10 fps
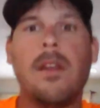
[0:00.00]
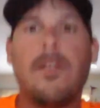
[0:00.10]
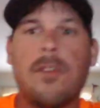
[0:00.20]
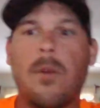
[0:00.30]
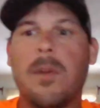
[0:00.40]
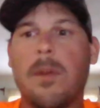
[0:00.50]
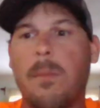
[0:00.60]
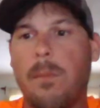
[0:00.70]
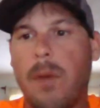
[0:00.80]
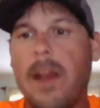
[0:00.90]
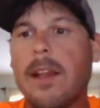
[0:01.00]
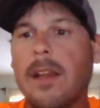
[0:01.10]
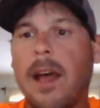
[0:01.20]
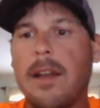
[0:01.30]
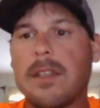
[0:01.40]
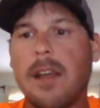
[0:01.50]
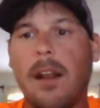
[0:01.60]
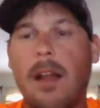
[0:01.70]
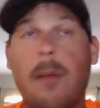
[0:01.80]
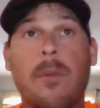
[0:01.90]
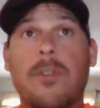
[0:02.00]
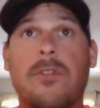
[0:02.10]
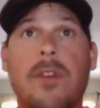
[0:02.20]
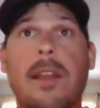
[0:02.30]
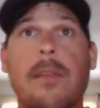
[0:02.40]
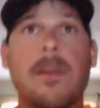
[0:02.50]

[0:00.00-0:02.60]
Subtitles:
So with the braided line, it's got a lot more strength.